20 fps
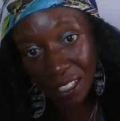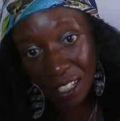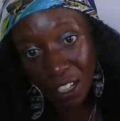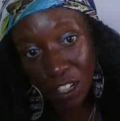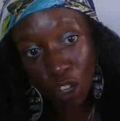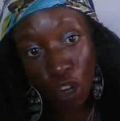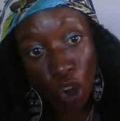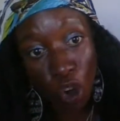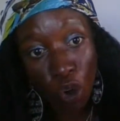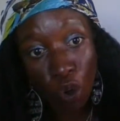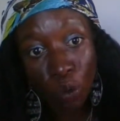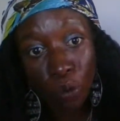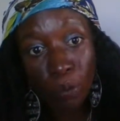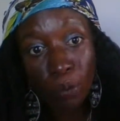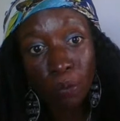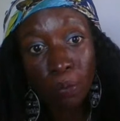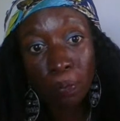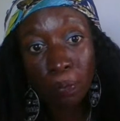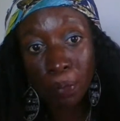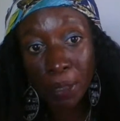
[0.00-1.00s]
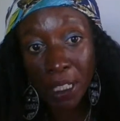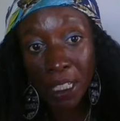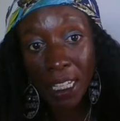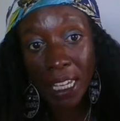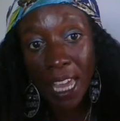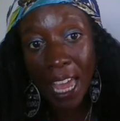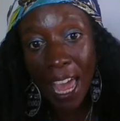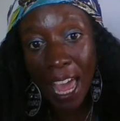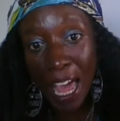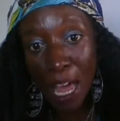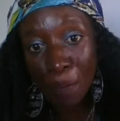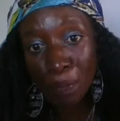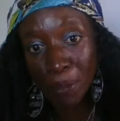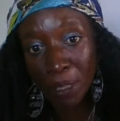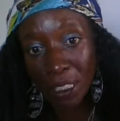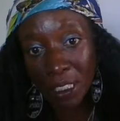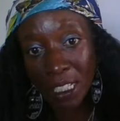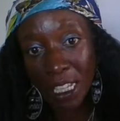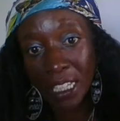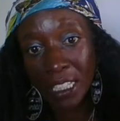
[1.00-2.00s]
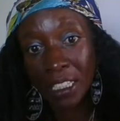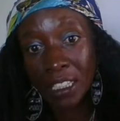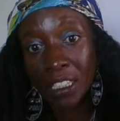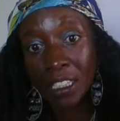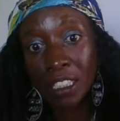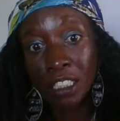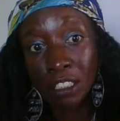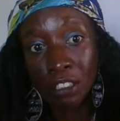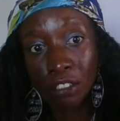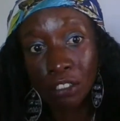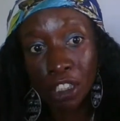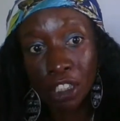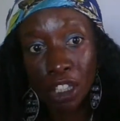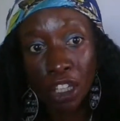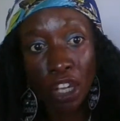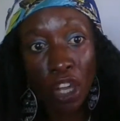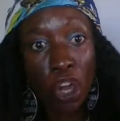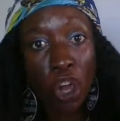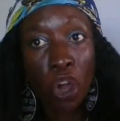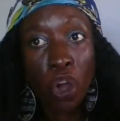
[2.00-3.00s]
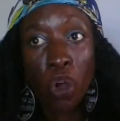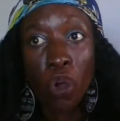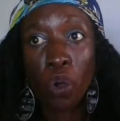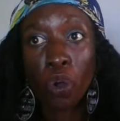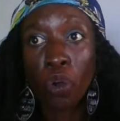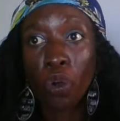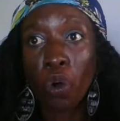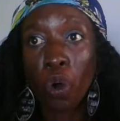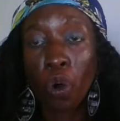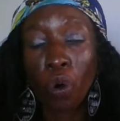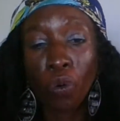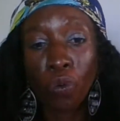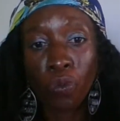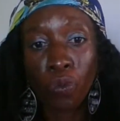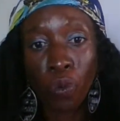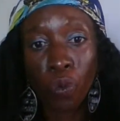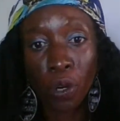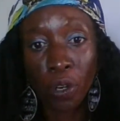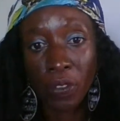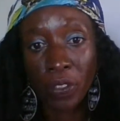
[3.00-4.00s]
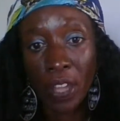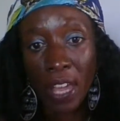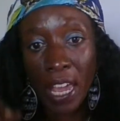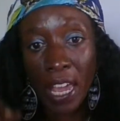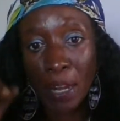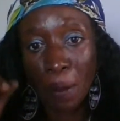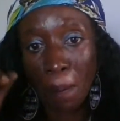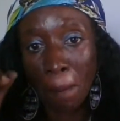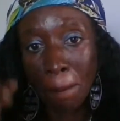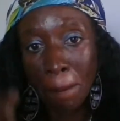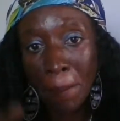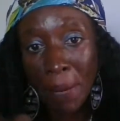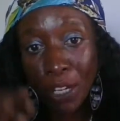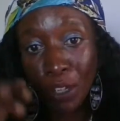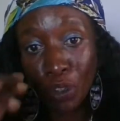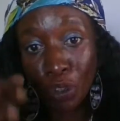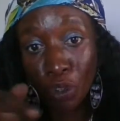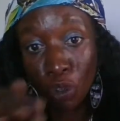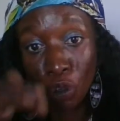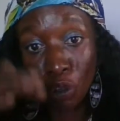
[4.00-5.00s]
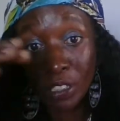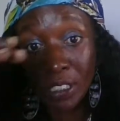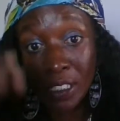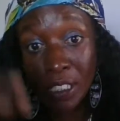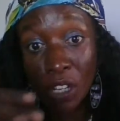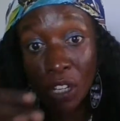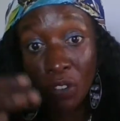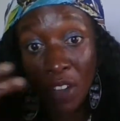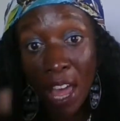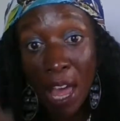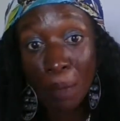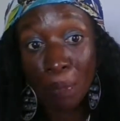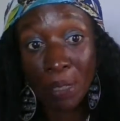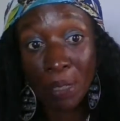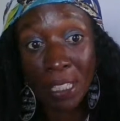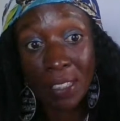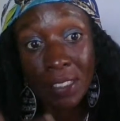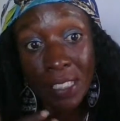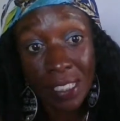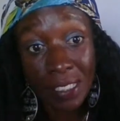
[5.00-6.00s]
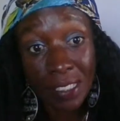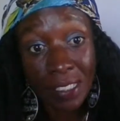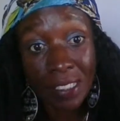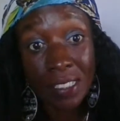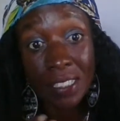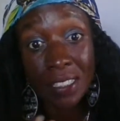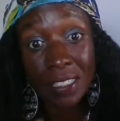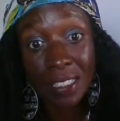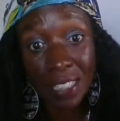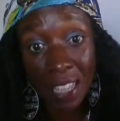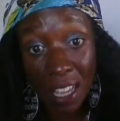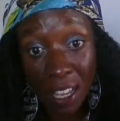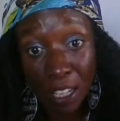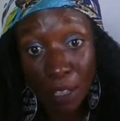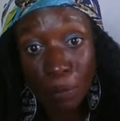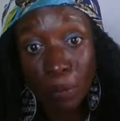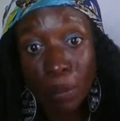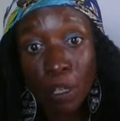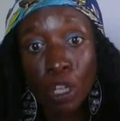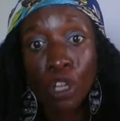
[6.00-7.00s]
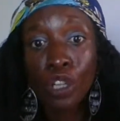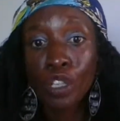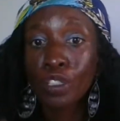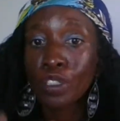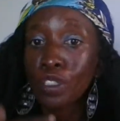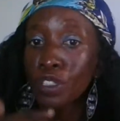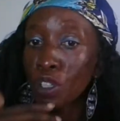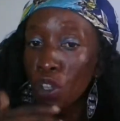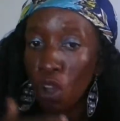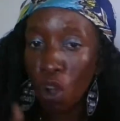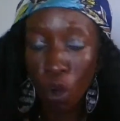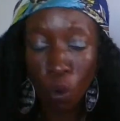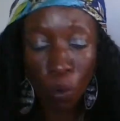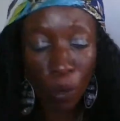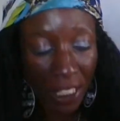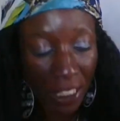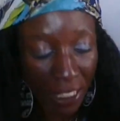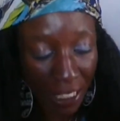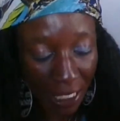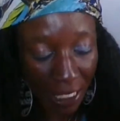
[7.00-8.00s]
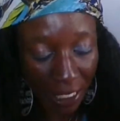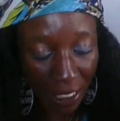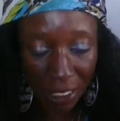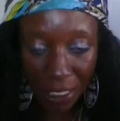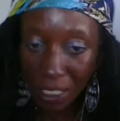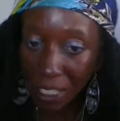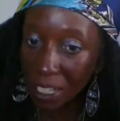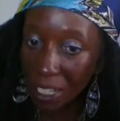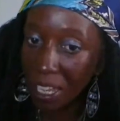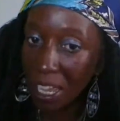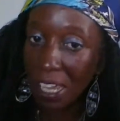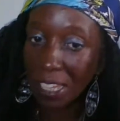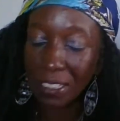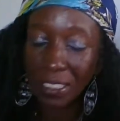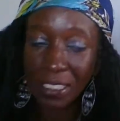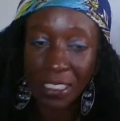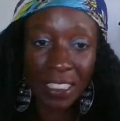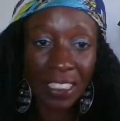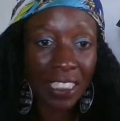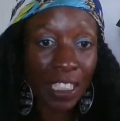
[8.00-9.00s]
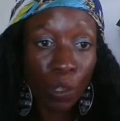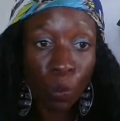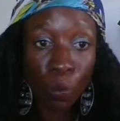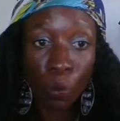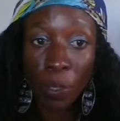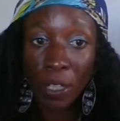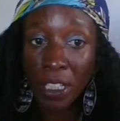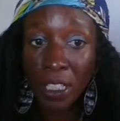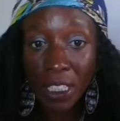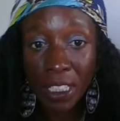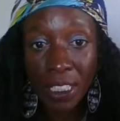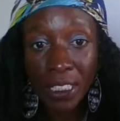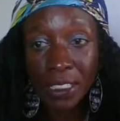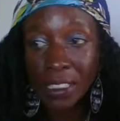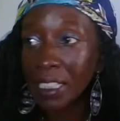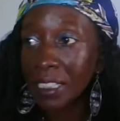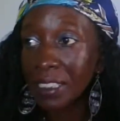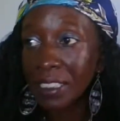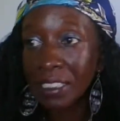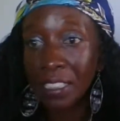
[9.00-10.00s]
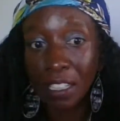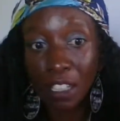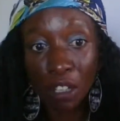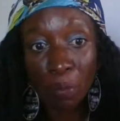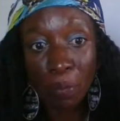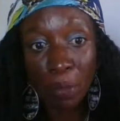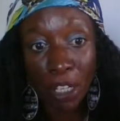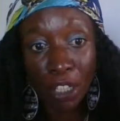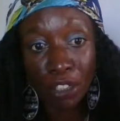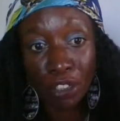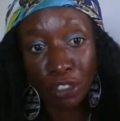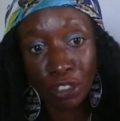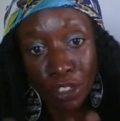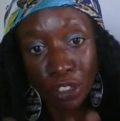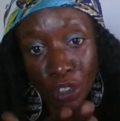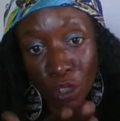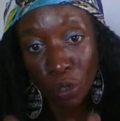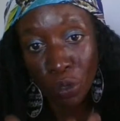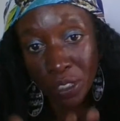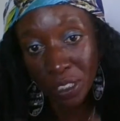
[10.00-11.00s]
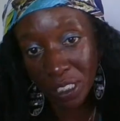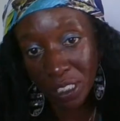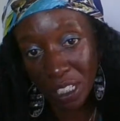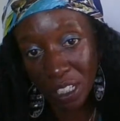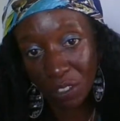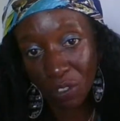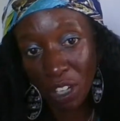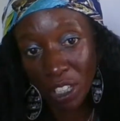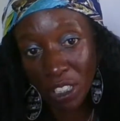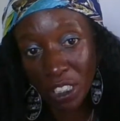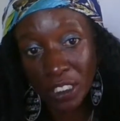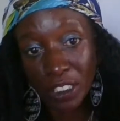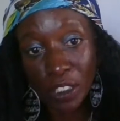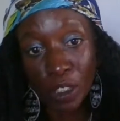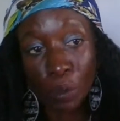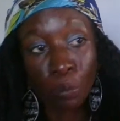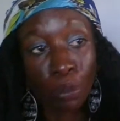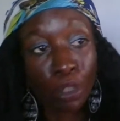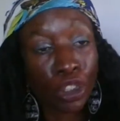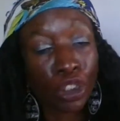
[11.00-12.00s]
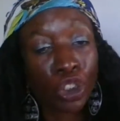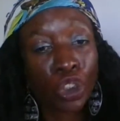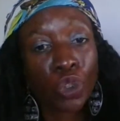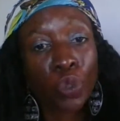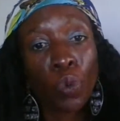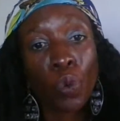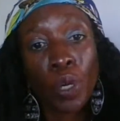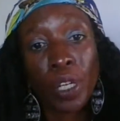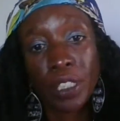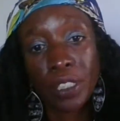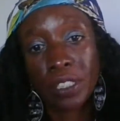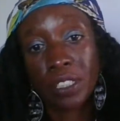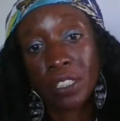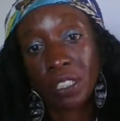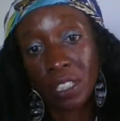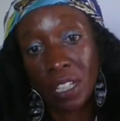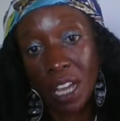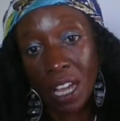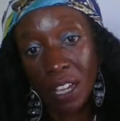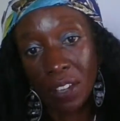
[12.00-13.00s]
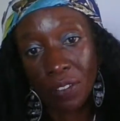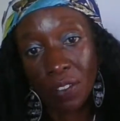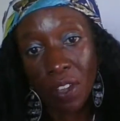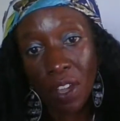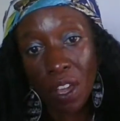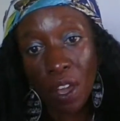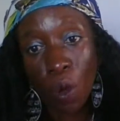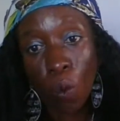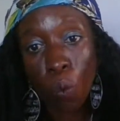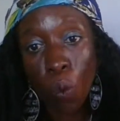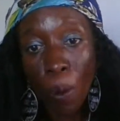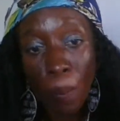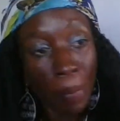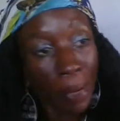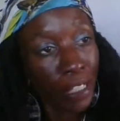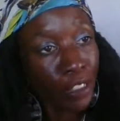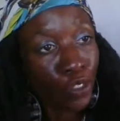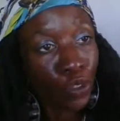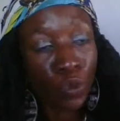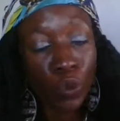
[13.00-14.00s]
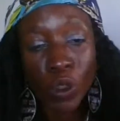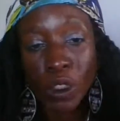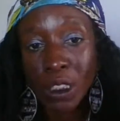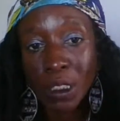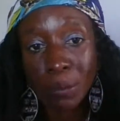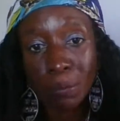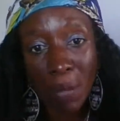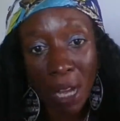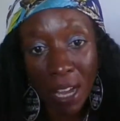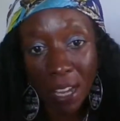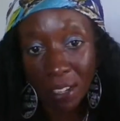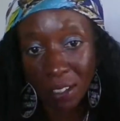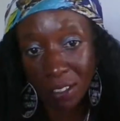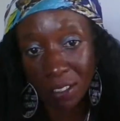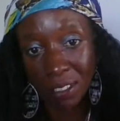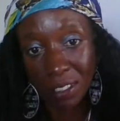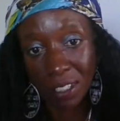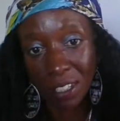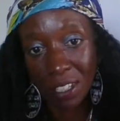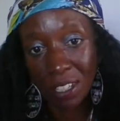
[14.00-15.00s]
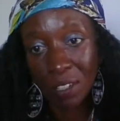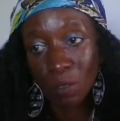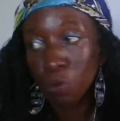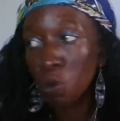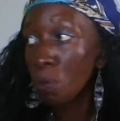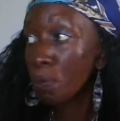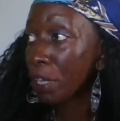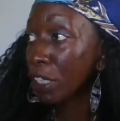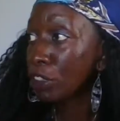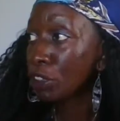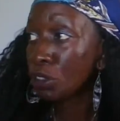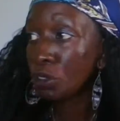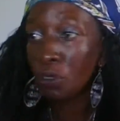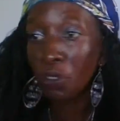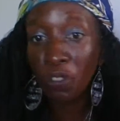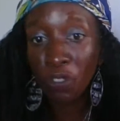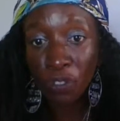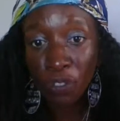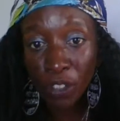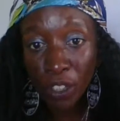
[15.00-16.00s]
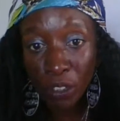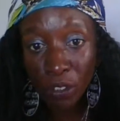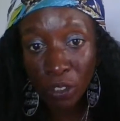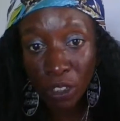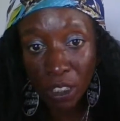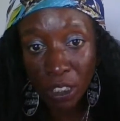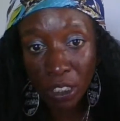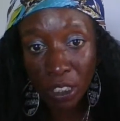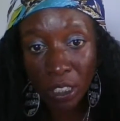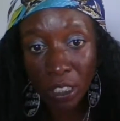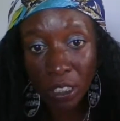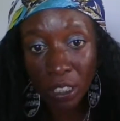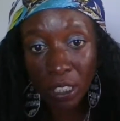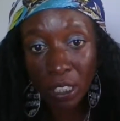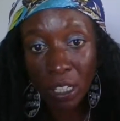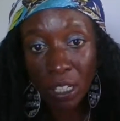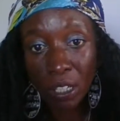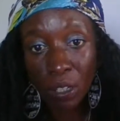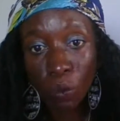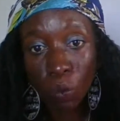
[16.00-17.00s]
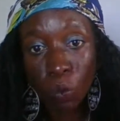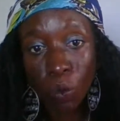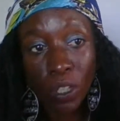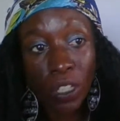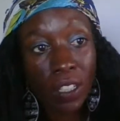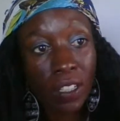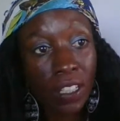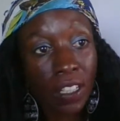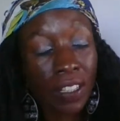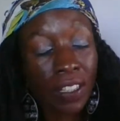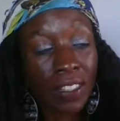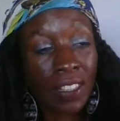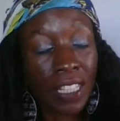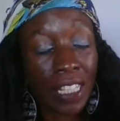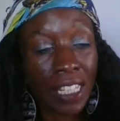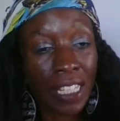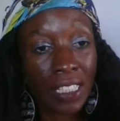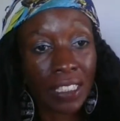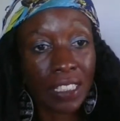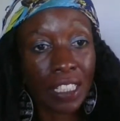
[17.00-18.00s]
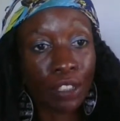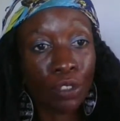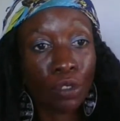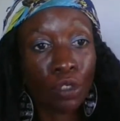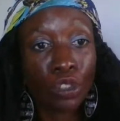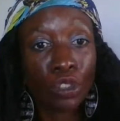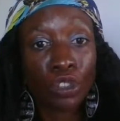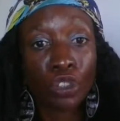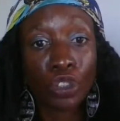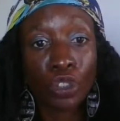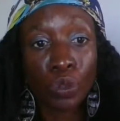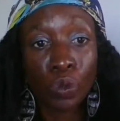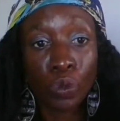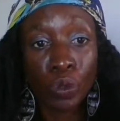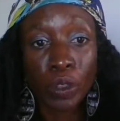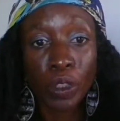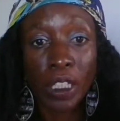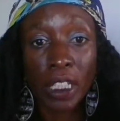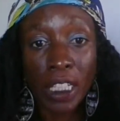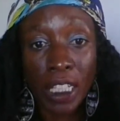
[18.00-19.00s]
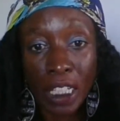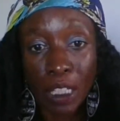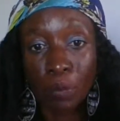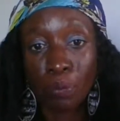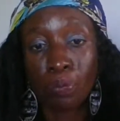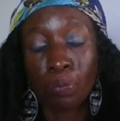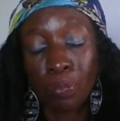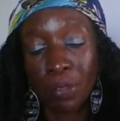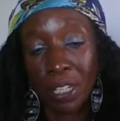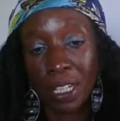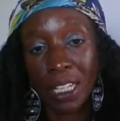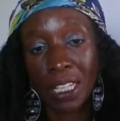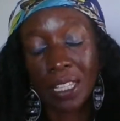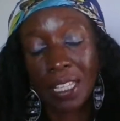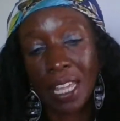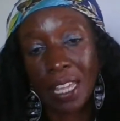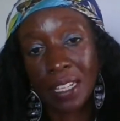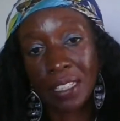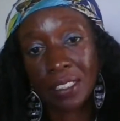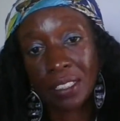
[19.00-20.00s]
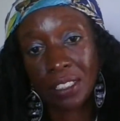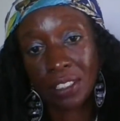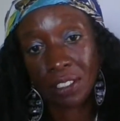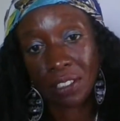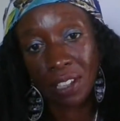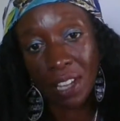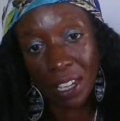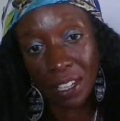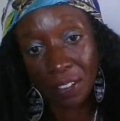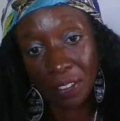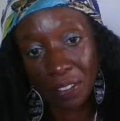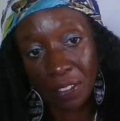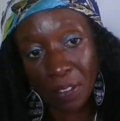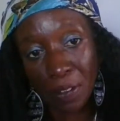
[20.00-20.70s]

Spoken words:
Go be happy. Like, literally go forth and make yourself happy. This is the time to go within and see what it is that's going to make your soul sing, right? That's going to bring joy to your life. What makes you smile? What makes you feel good? What are the things that you can do to keep bringing that into your life?